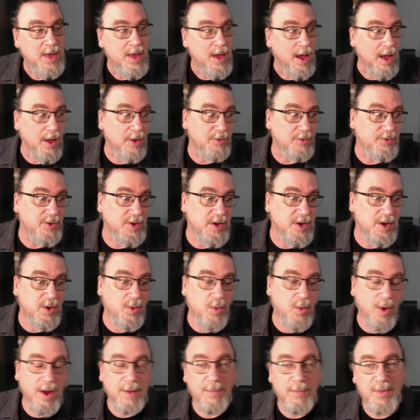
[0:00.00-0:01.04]
I also did
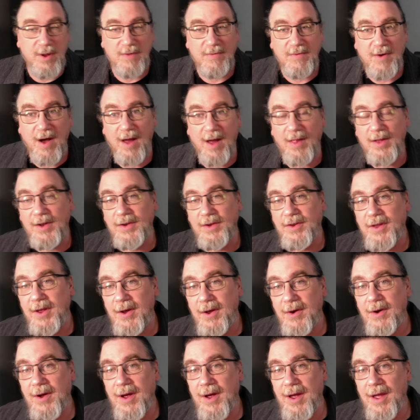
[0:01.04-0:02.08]
quite a bit of
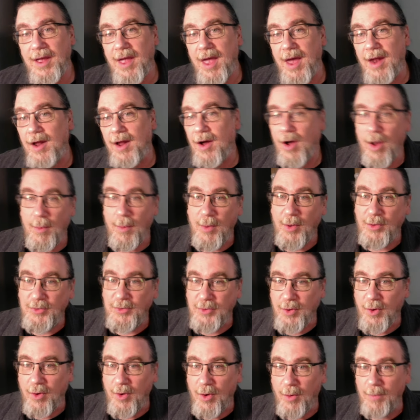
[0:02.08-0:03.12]
volunteering at Almost
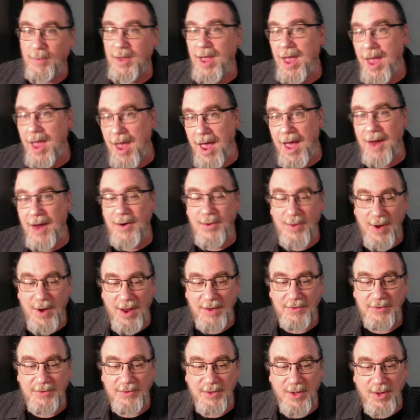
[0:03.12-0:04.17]
Home Cat
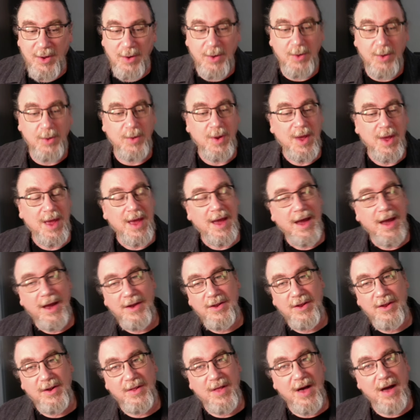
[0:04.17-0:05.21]
Rescue. I
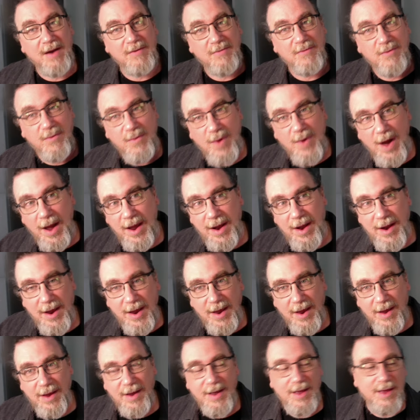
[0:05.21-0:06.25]
did a lot of
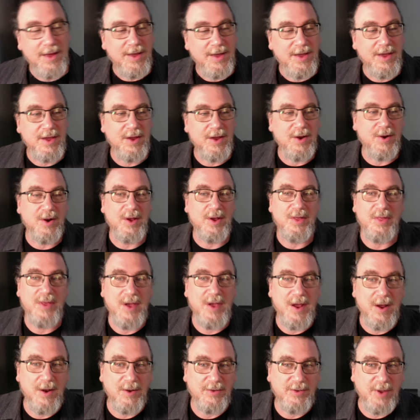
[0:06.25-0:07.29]
writing here and
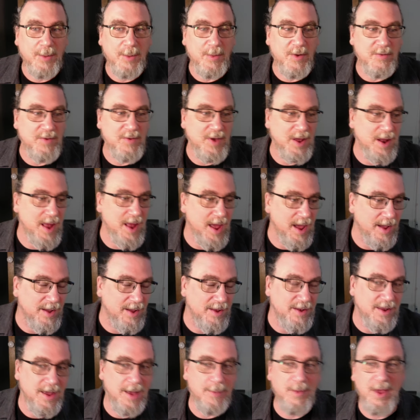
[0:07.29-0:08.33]
there, some of it
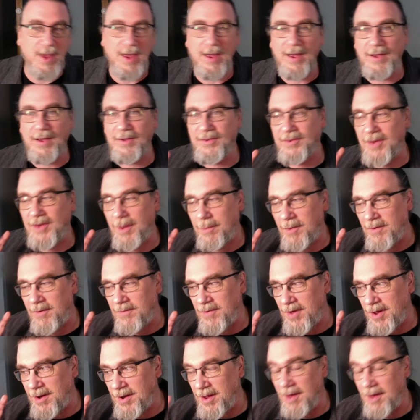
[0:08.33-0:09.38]
academic, some
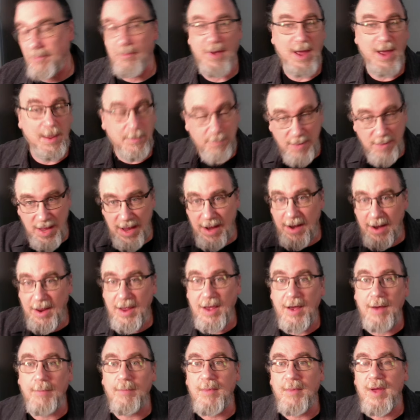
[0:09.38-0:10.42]
of it in my
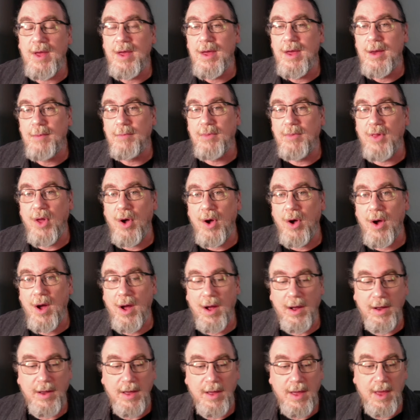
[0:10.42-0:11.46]
Medium
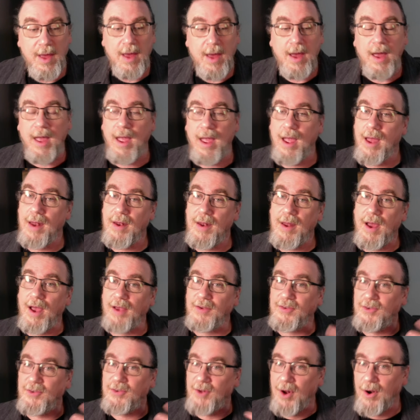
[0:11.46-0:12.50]
blog. And I
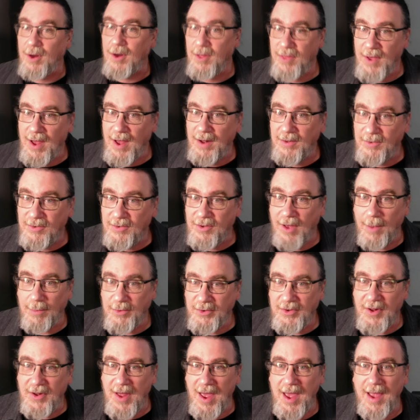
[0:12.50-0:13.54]
started that
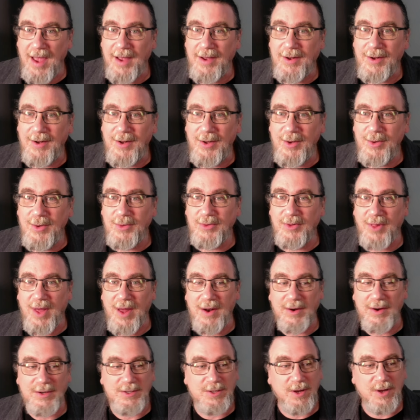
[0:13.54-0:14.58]
Substack
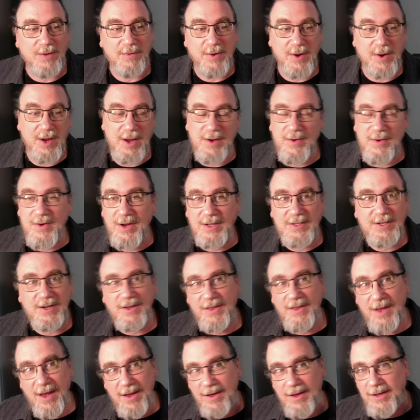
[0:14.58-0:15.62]
newsletter. So if you're interested, interested
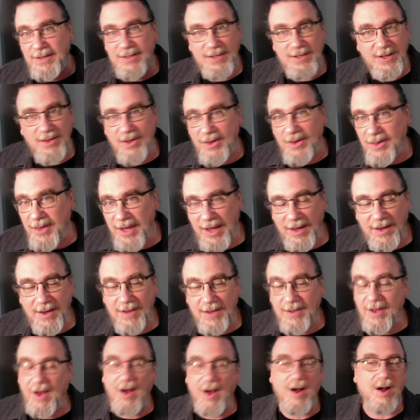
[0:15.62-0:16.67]
in that, you can see the link
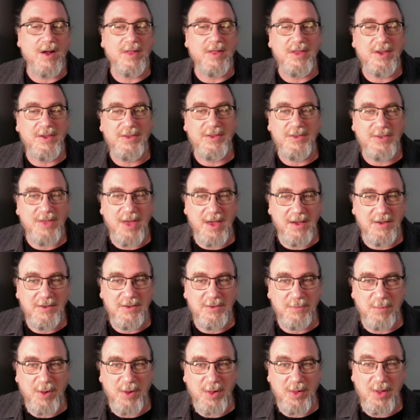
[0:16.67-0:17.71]
to all these
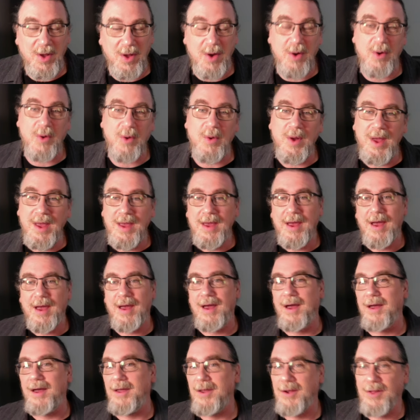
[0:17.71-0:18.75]
things below.
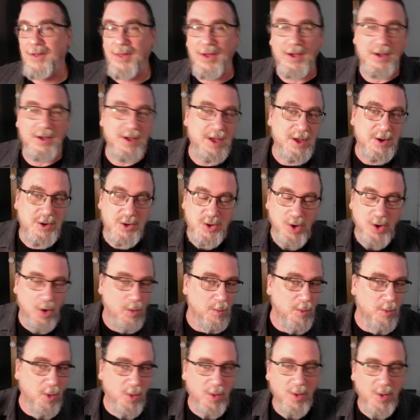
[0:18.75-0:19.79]
Uh, you click show
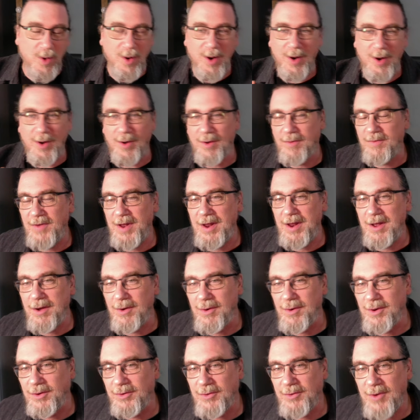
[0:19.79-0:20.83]
more or
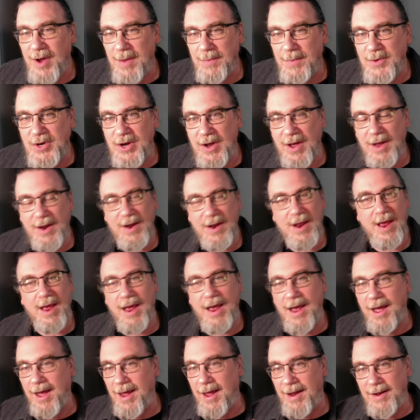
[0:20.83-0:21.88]
video description,
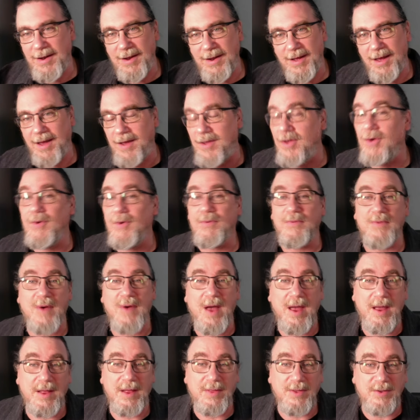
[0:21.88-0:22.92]
and uh, you'll
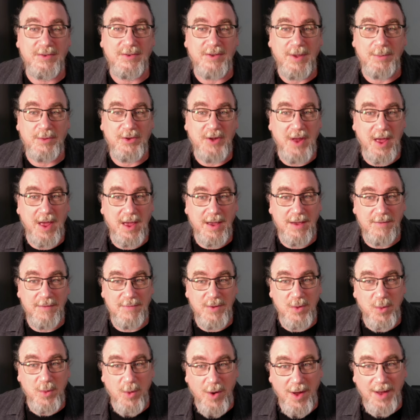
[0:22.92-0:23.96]
find the Substack if
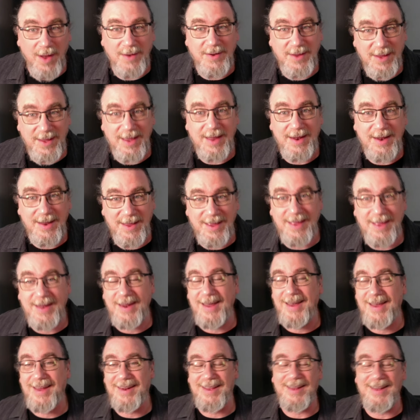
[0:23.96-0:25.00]
you want to get in
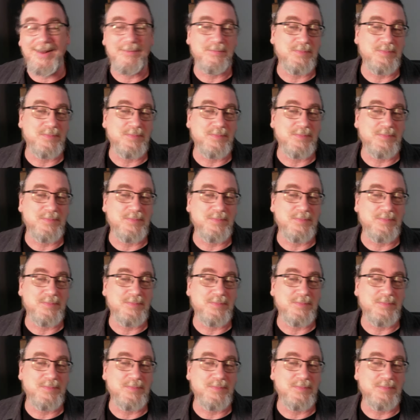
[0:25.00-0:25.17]
on it.